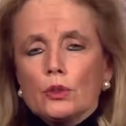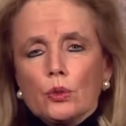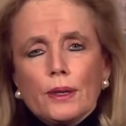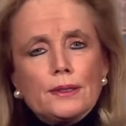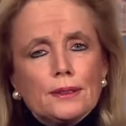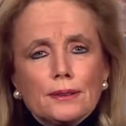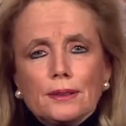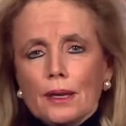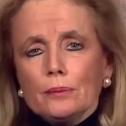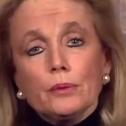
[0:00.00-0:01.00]
26
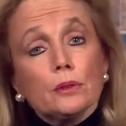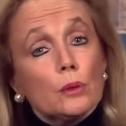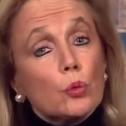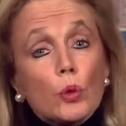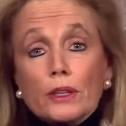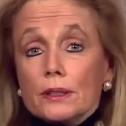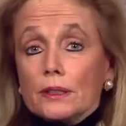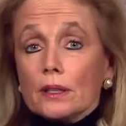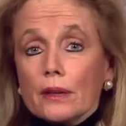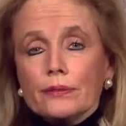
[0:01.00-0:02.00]
Dems, some really
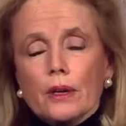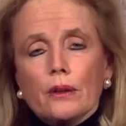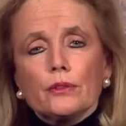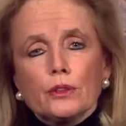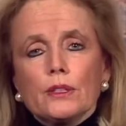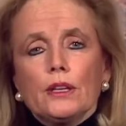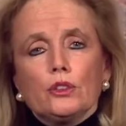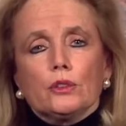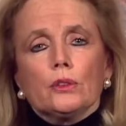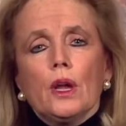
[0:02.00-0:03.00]
tough
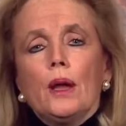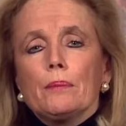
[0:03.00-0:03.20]
conversations.